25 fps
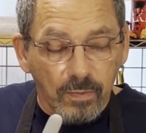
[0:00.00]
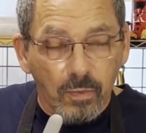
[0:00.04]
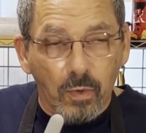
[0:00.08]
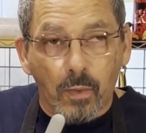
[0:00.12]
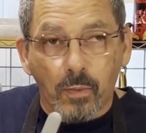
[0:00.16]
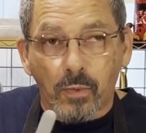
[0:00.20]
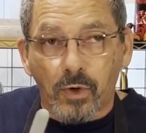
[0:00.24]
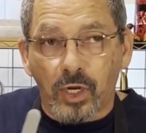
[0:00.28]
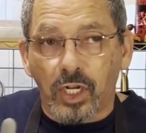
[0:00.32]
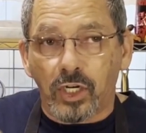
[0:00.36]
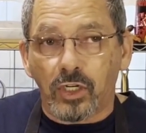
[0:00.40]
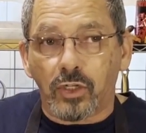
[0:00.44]
what
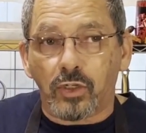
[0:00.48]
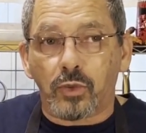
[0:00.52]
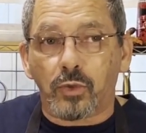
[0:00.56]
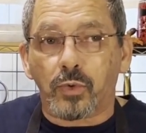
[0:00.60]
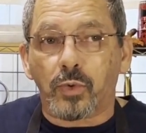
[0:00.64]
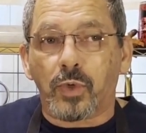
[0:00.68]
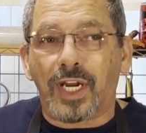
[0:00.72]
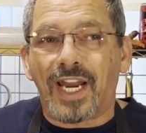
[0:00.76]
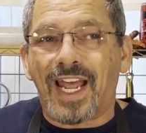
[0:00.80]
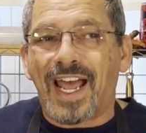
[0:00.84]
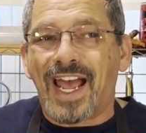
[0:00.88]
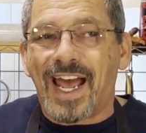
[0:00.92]
we're gonna do is we're
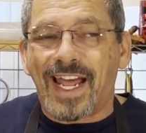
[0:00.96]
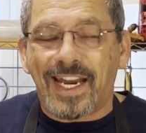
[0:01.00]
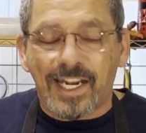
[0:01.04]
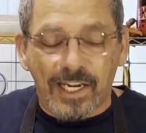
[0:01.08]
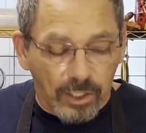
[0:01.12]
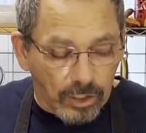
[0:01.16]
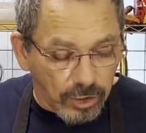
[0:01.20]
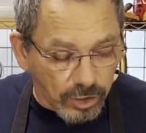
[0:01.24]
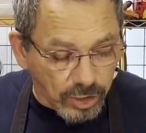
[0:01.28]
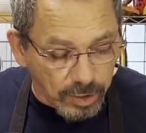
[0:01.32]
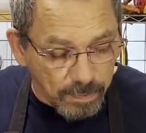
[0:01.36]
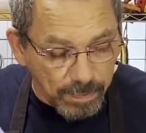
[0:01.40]
gonna add in
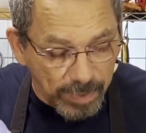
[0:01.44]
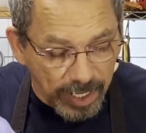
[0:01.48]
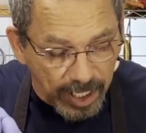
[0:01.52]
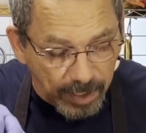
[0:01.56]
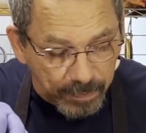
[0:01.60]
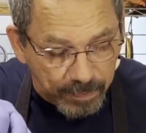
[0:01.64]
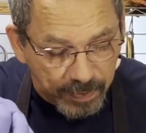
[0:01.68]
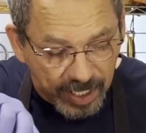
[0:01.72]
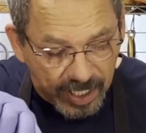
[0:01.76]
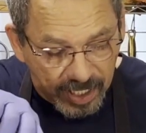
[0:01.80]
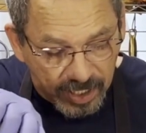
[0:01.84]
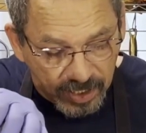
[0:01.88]
our tomato
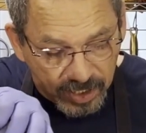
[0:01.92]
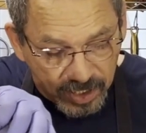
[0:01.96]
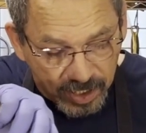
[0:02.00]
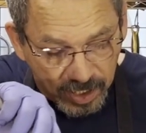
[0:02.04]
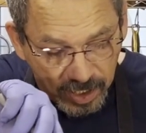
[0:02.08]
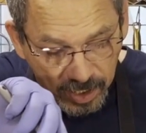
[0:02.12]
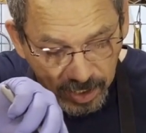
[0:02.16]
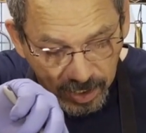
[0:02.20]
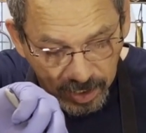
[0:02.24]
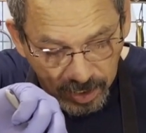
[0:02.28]
paste.